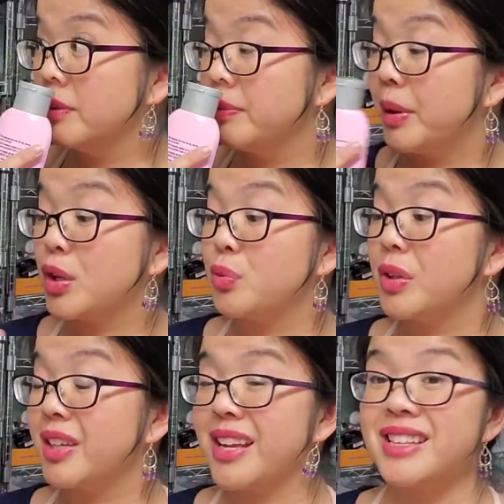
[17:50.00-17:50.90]
but it's
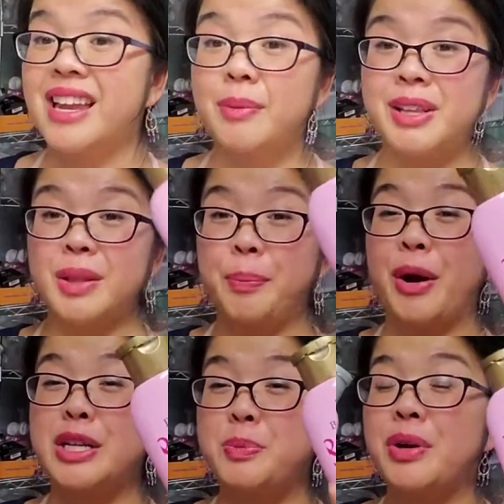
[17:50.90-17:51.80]
really nice. And I mean, the
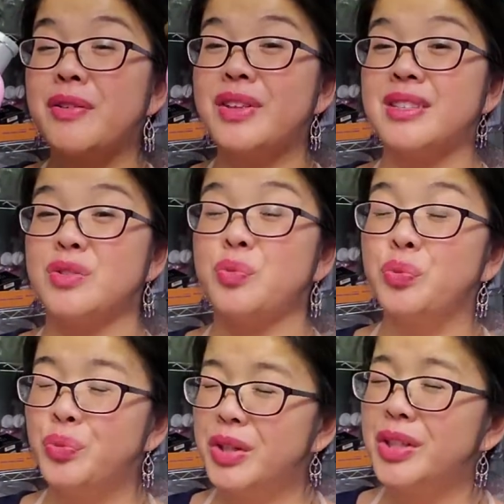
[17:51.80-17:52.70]
price point of this is
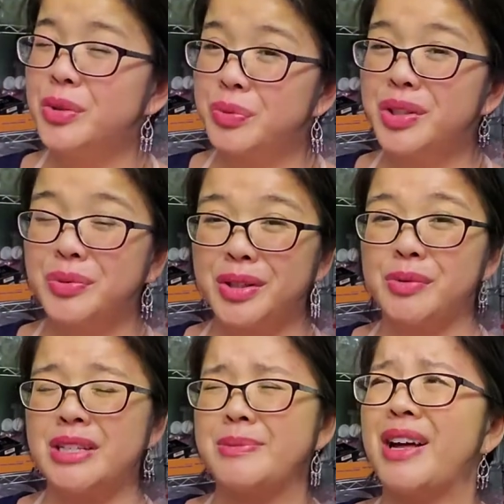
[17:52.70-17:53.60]
really, really, really
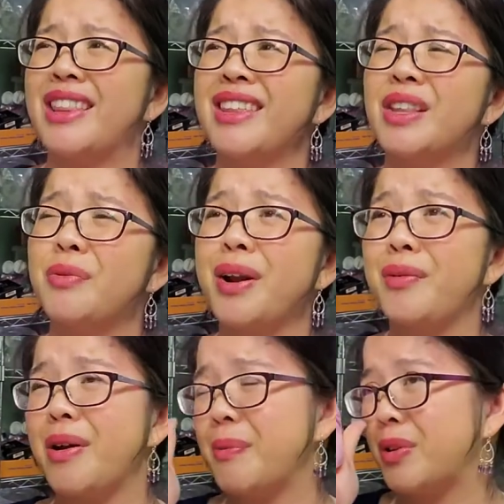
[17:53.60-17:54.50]
reasonable. I think they're right
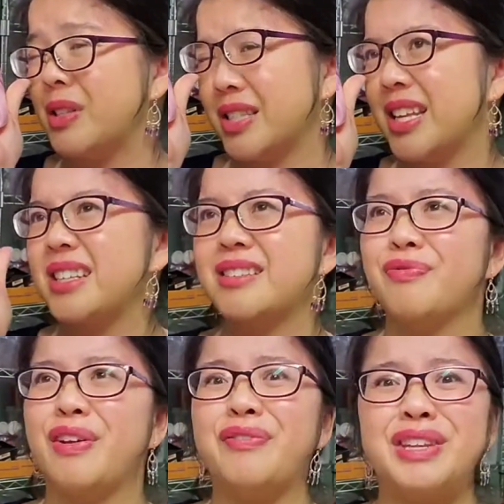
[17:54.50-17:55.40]
around
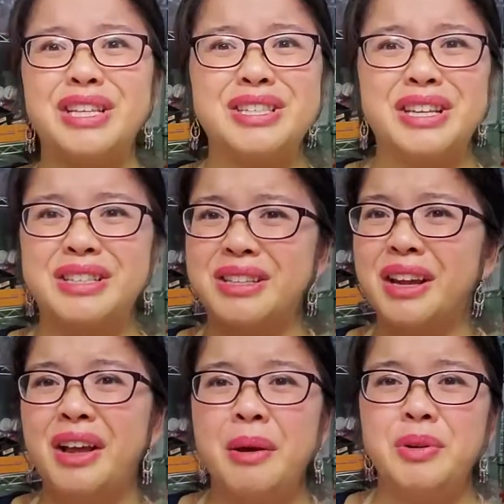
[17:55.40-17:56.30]
$6
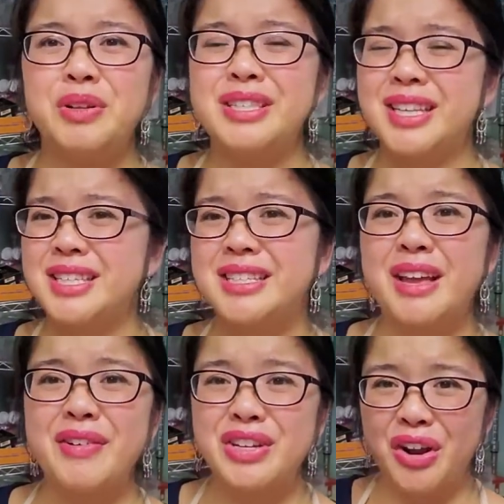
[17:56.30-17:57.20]
to
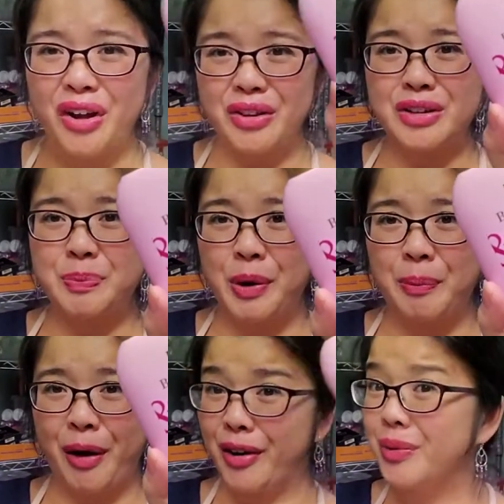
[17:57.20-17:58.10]
$7 per
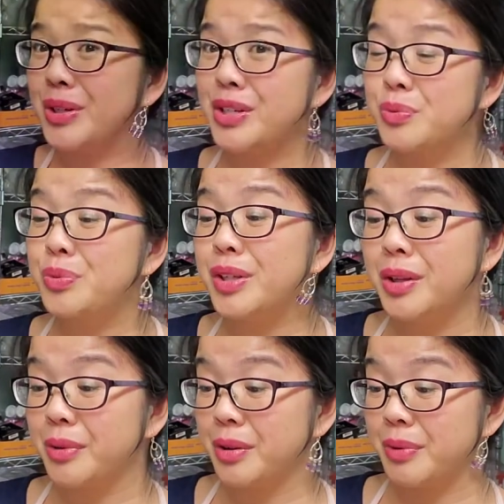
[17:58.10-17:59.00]
bottle, which is
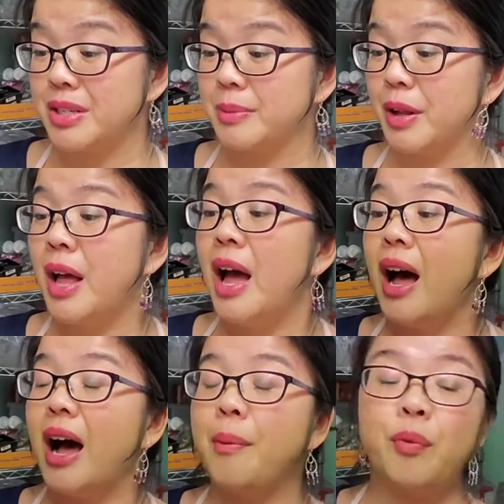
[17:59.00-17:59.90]
really, really reasonable.
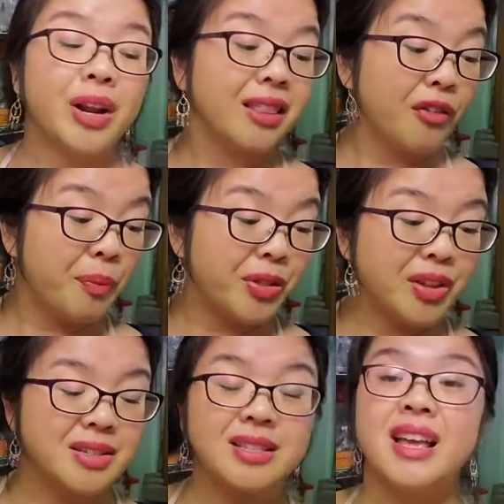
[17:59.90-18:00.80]
What I love about
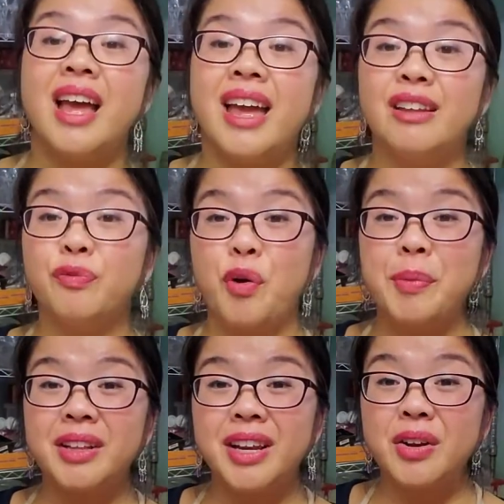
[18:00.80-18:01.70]
this is it's
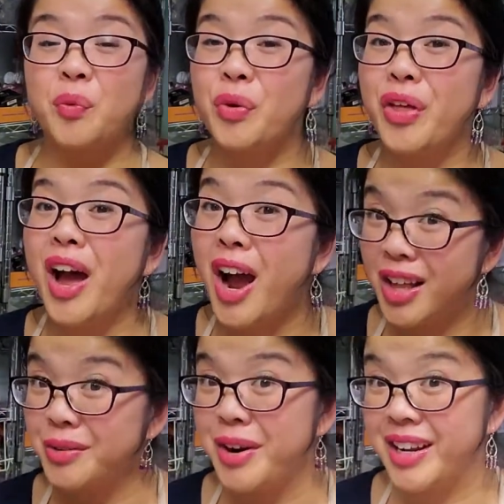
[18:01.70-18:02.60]
formulated with
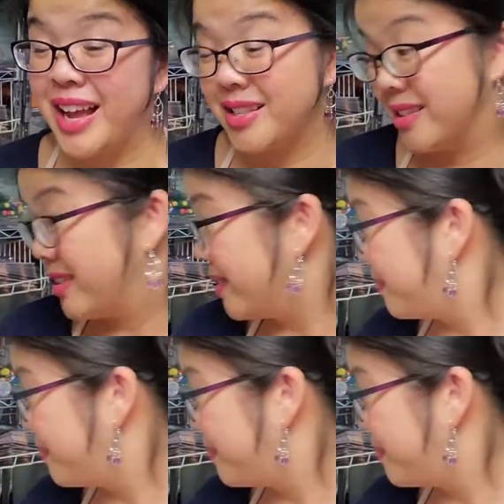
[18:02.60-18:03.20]
hyaluronic acid.